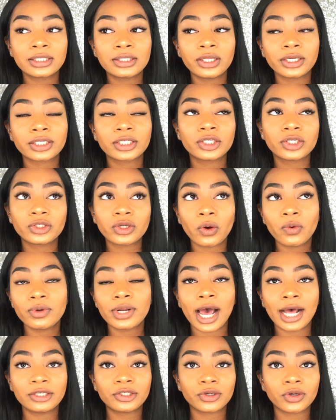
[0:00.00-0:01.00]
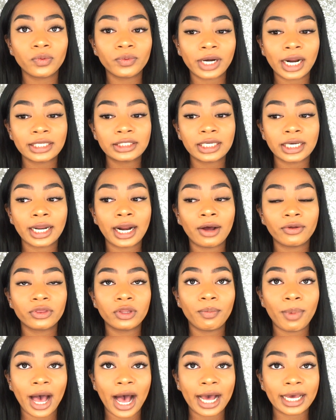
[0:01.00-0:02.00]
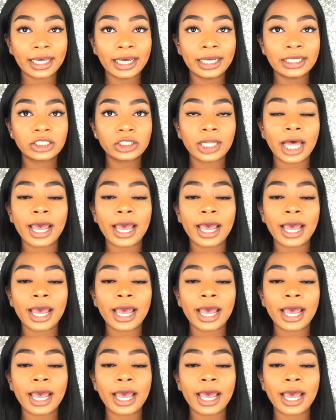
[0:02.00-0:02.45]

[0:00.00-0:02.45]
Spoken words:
looked so natural when I took it out the package.